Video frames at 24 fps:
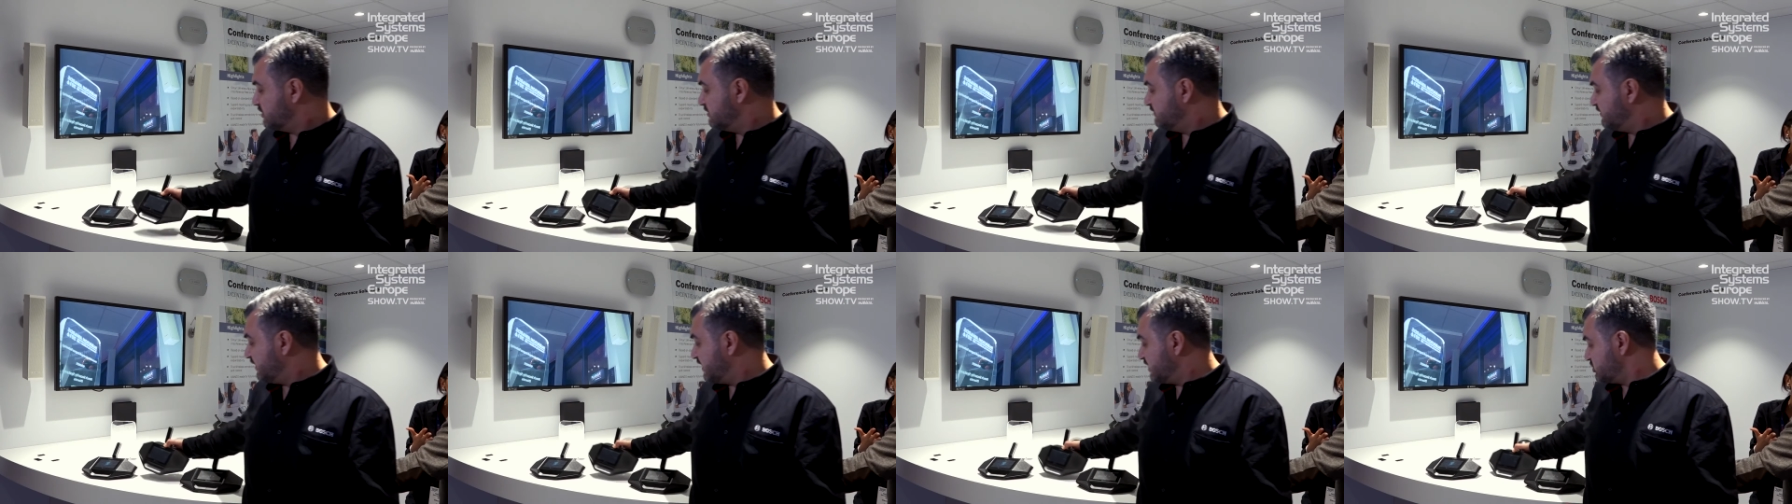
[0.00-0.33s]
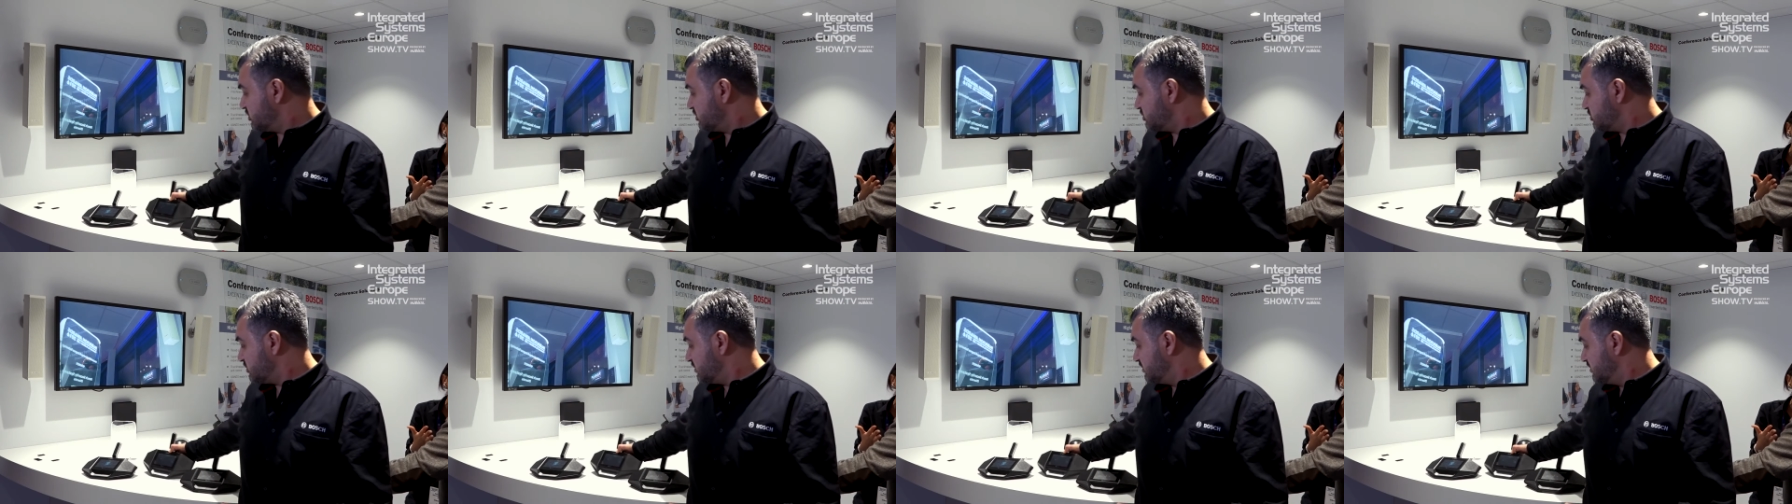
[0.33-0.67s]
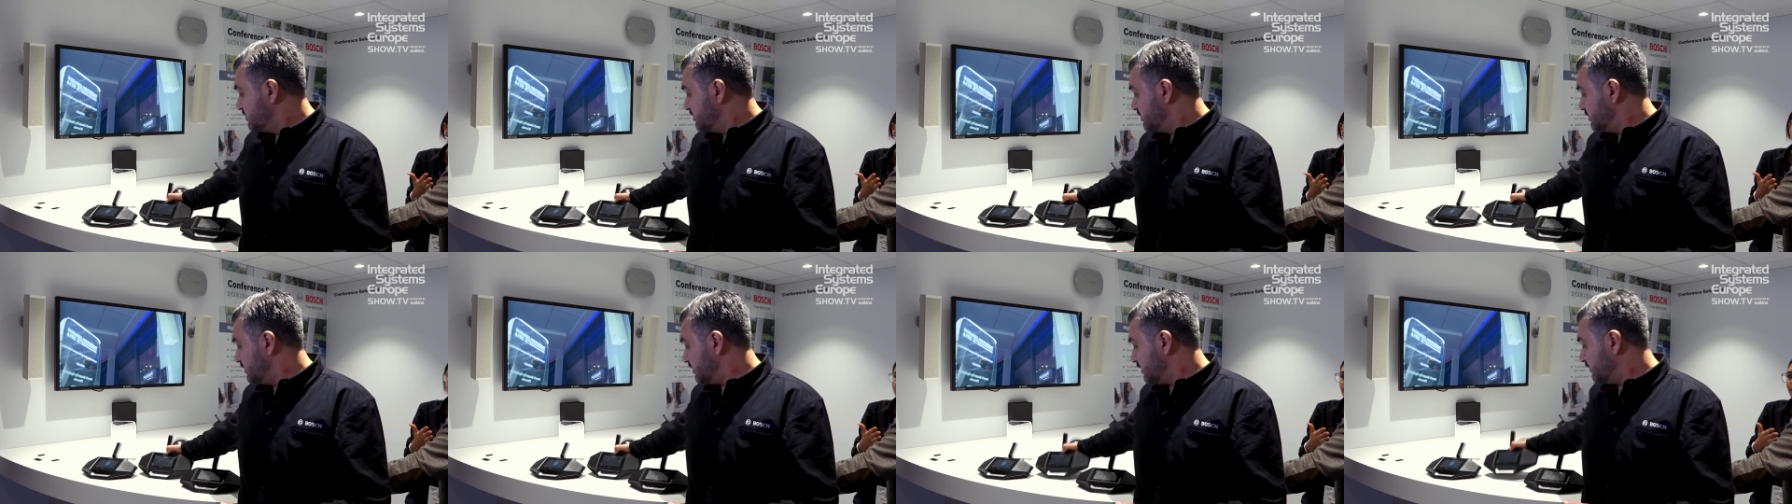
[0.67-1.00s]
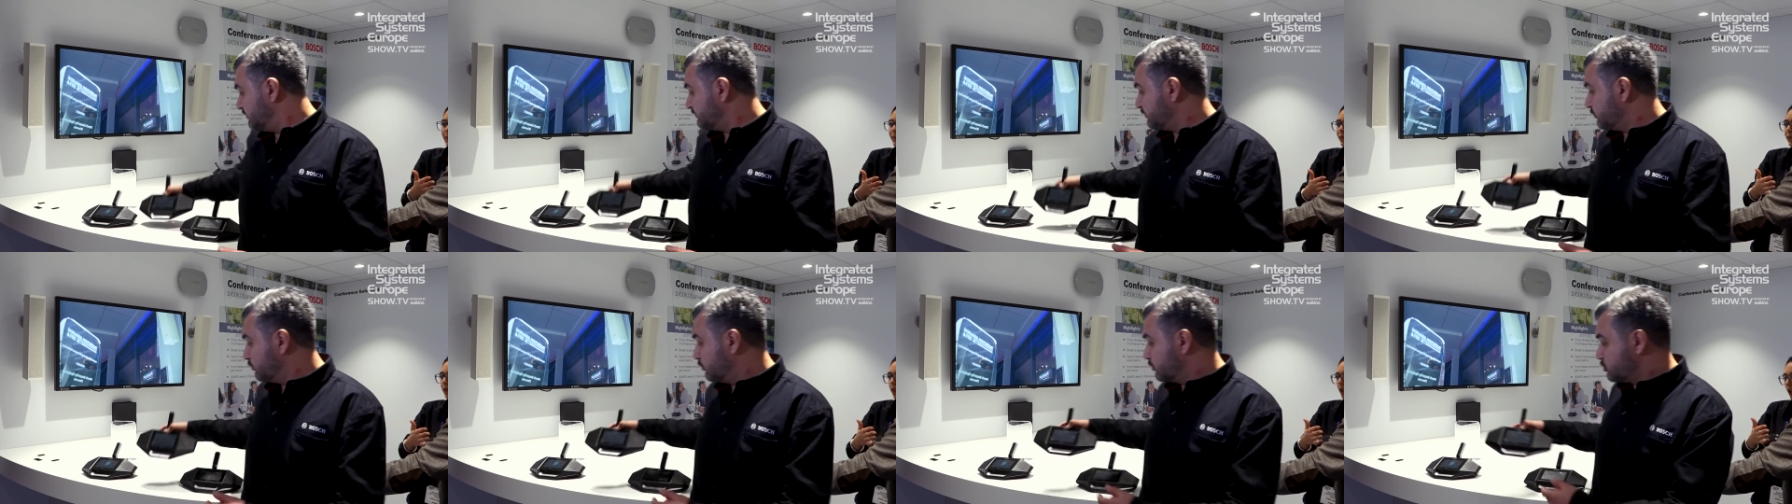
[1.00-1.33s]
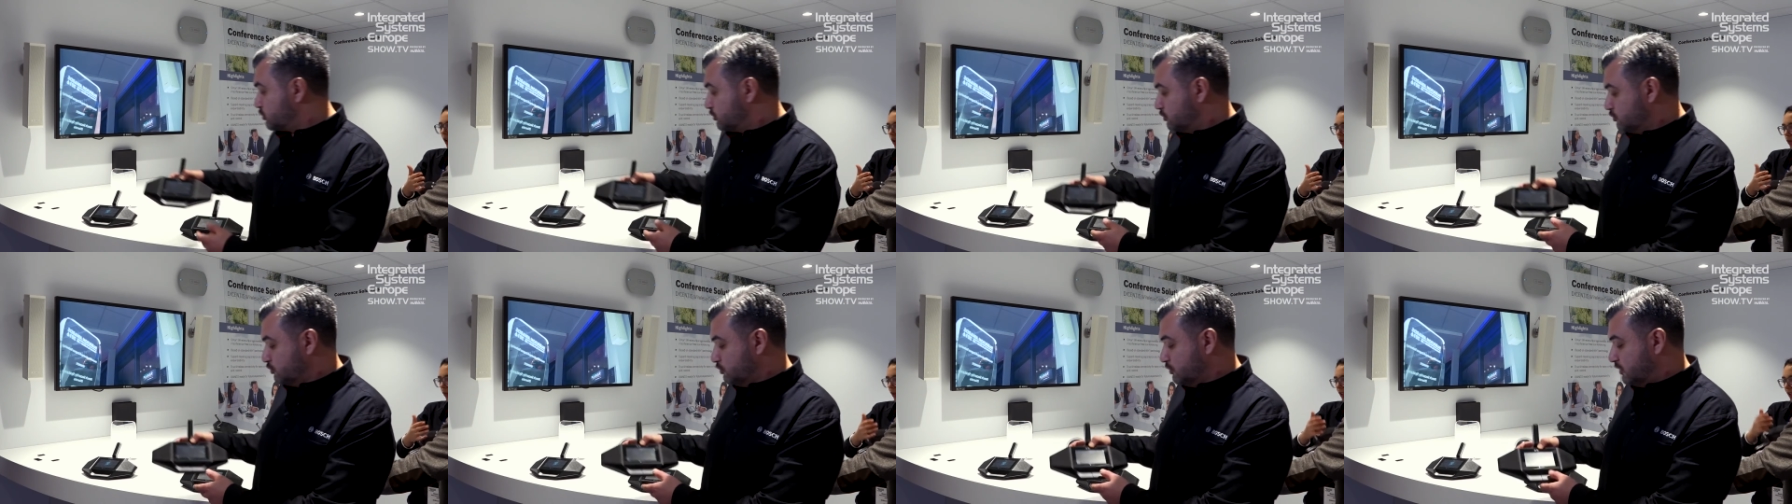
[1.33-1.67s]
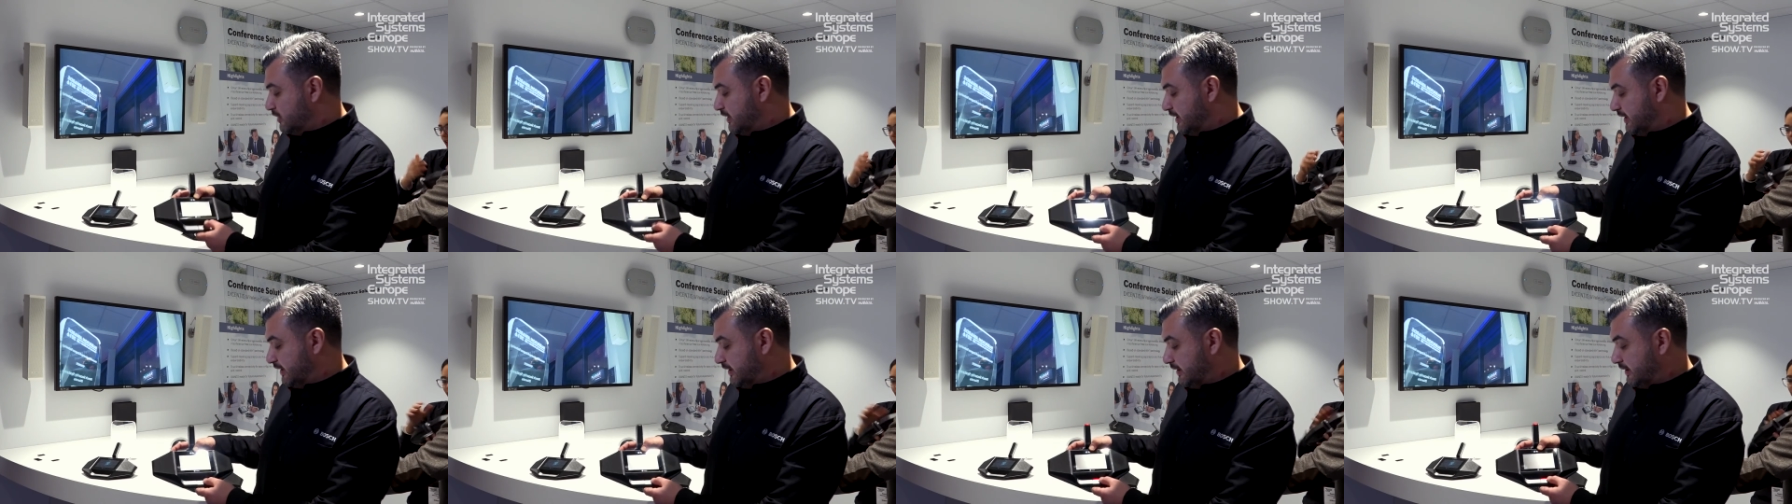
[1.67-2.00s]
devices of course
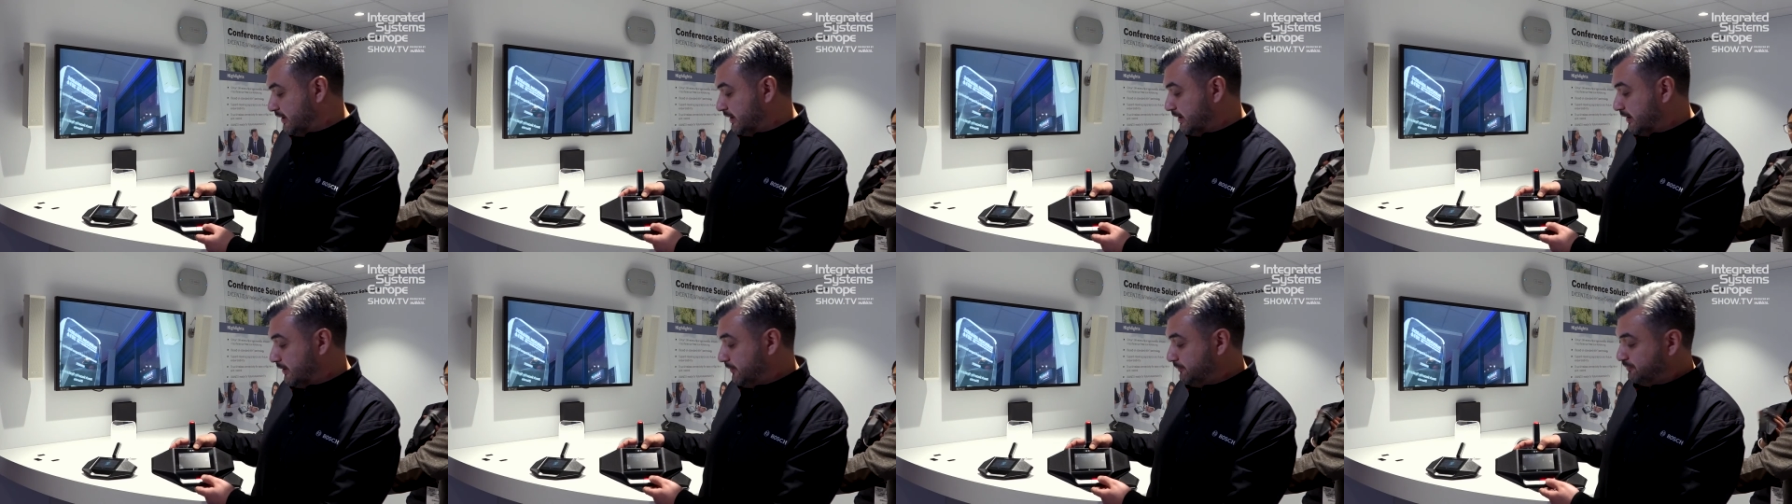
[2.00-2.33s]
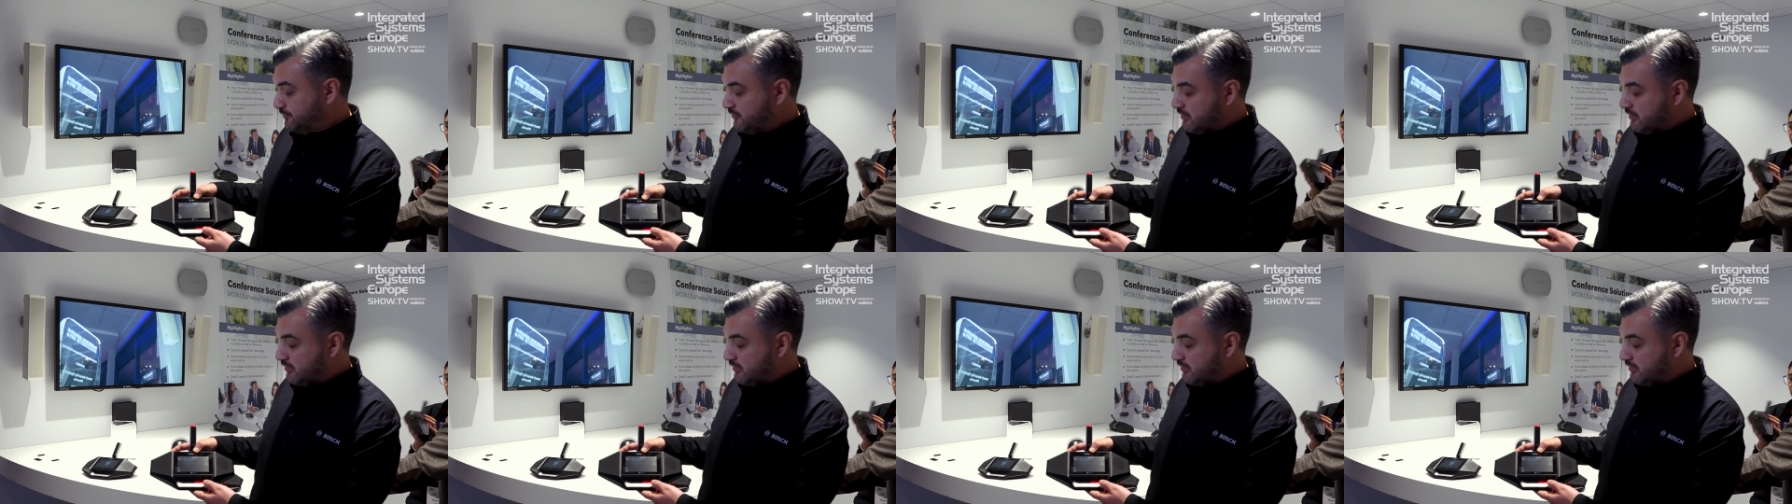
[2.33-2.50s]
to